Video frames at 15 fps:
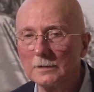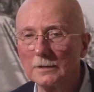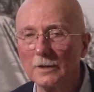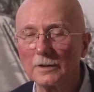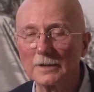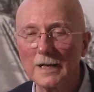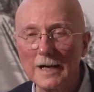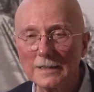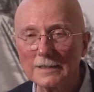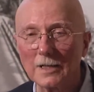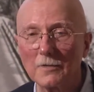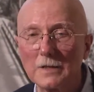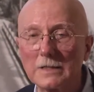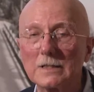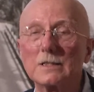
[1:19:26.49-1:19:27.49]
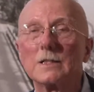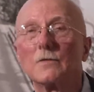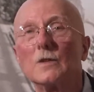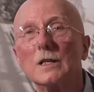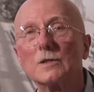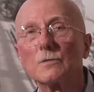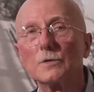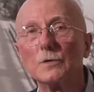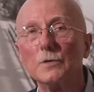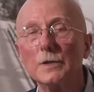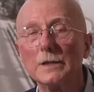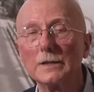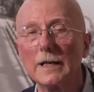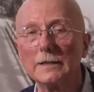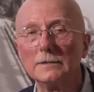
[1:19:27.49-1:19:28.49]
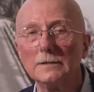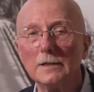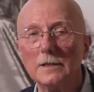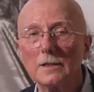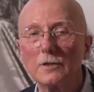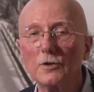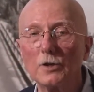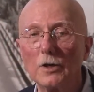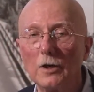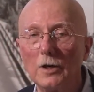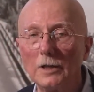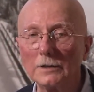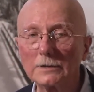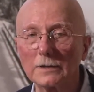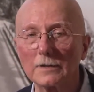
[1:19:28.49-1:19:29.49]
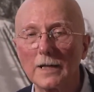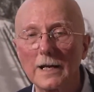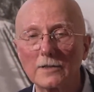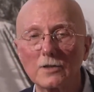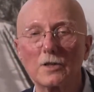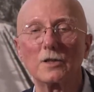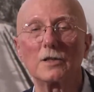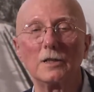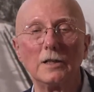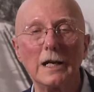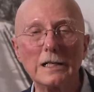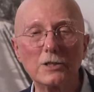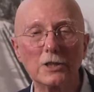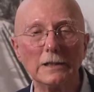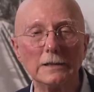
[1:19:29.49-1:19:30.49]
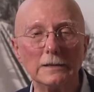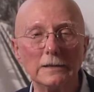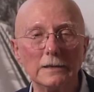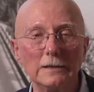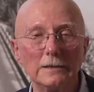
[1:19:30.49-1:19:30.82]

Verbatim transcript: or consequences of things we're doing that could alter that circulation